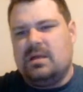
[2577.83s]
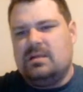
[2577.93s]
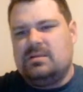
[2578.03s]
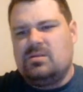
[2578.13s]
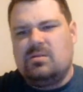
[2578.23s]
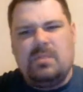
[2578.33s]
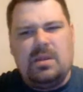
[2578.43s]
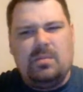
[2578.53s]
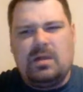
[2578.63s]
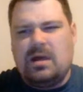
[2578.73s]
certain
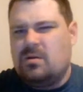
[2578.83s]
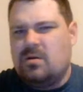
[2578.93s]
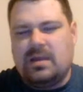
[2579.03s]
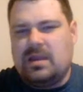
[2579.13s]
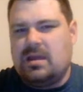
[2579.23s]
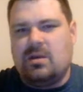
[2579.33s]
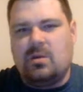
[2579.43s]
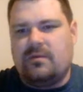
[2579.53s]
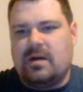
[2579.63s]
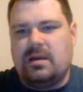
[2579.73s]
people, I don't know if they get
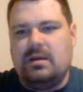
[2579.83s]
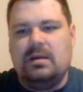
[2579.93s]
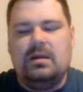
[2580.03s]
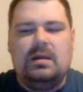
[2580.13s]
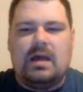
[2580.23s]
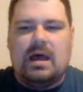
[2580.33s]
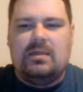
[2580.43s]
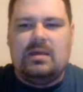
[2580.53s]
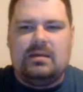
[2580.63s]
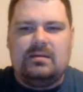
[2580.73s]
notified.
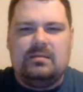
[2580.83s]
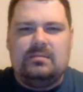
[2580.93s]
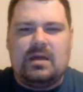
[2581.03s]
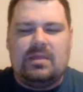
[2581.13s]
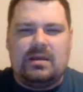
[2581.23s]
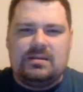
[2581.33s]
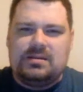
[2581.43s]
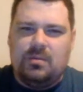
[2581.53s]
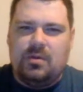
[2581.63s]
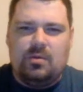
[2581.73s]
I think
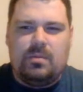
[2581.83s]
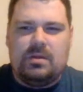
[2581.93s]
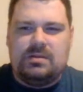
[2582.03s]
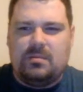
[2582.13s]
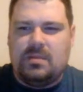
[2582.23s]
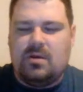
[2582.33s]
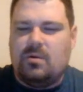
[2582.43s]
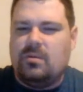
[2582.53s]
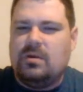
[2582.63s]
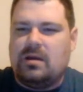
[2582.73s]
some do, but some
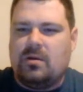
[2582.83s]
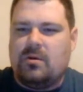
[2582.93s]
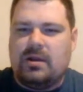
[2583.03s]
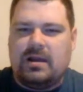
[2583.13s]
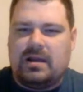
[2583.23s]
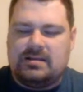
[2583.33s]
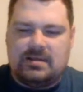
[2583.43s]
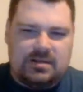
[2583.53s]
don't. I don't know. I guess it just